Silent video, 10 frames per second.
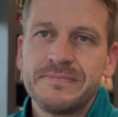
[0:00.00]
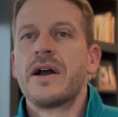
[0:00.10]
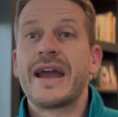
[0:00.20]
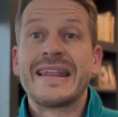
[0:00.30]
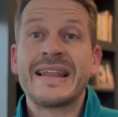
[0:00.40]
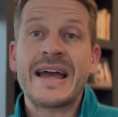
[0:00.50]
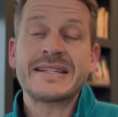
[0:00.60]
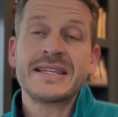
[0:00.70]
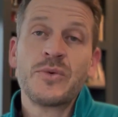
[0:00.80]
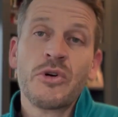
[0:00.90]
All right, and
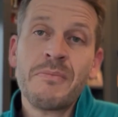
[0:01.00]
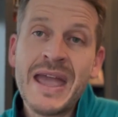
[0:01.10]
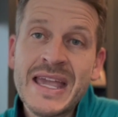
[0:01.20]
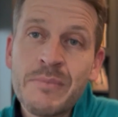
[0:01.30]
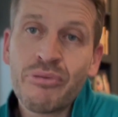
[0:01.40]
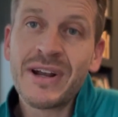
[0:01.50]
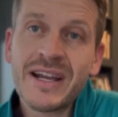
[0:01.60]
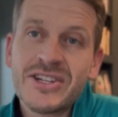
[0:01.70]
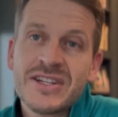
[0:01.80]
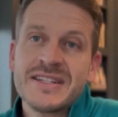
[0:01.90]
lastly, we're making
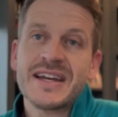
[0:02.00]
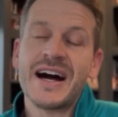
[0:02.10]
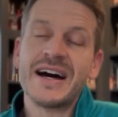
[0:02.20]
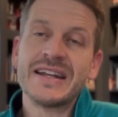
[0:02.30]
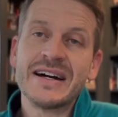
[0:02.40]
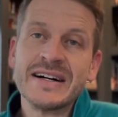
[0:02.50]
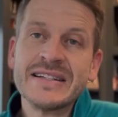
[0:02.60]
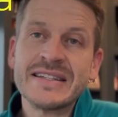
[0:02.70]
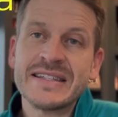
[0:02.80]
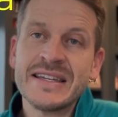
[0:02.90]
predictions on
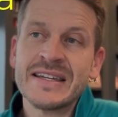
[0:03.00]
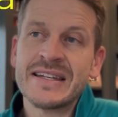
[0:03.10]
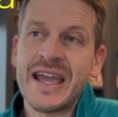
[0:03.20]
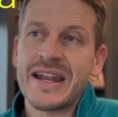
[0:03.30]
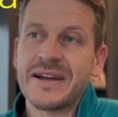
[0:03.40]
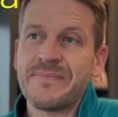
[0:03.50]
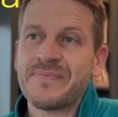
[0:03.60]
unseen data.